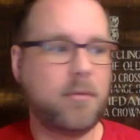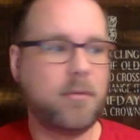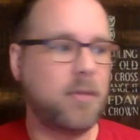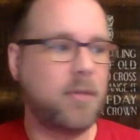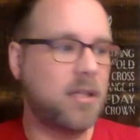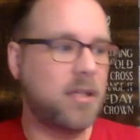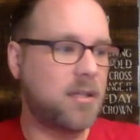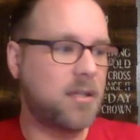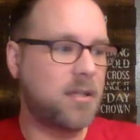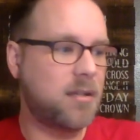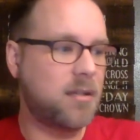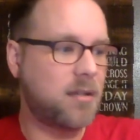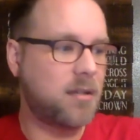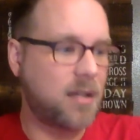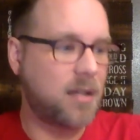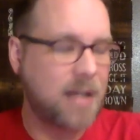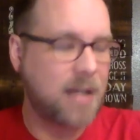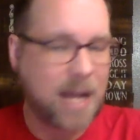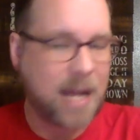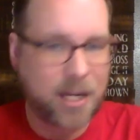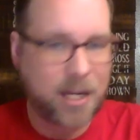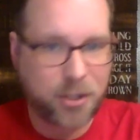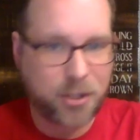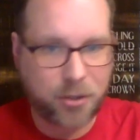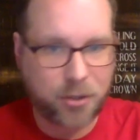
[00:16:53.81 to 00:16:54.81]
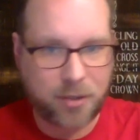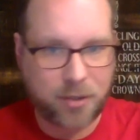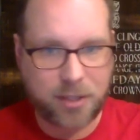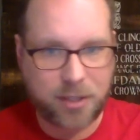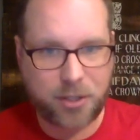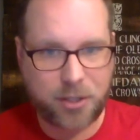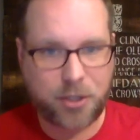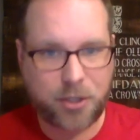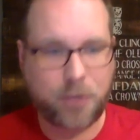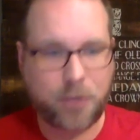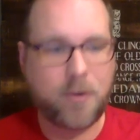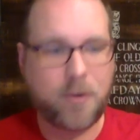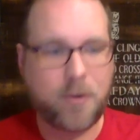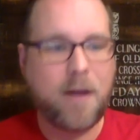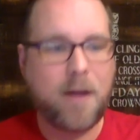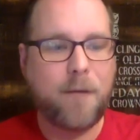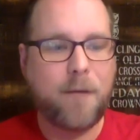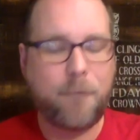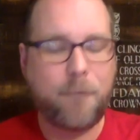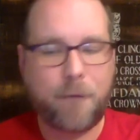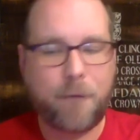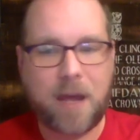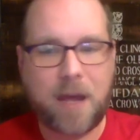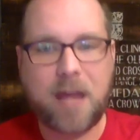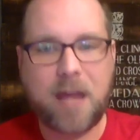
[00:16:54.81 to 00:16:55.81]
This is a nature issue.
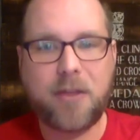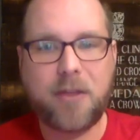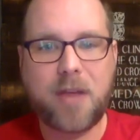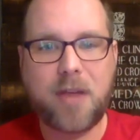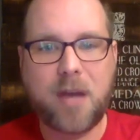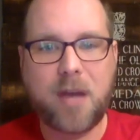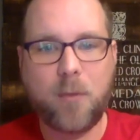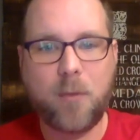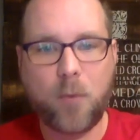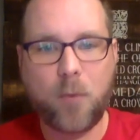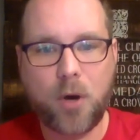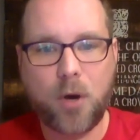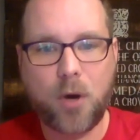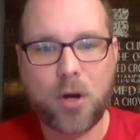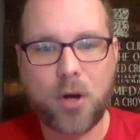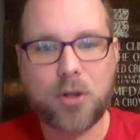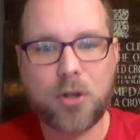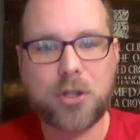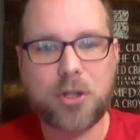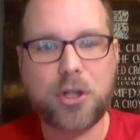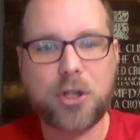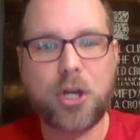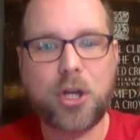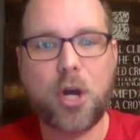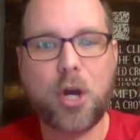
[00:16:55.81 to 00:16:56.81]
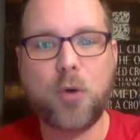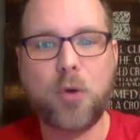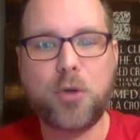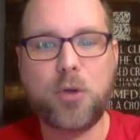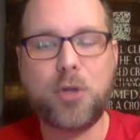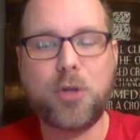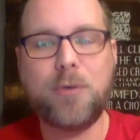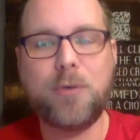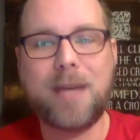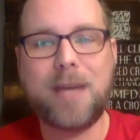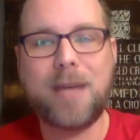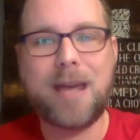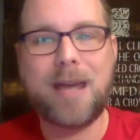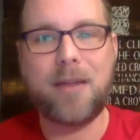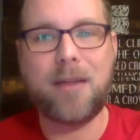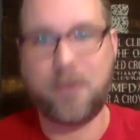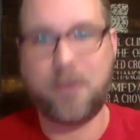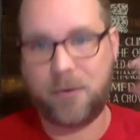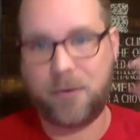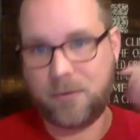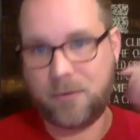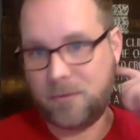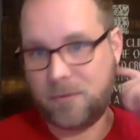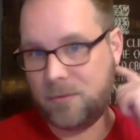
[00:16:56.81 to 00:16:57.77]
Faith and works go together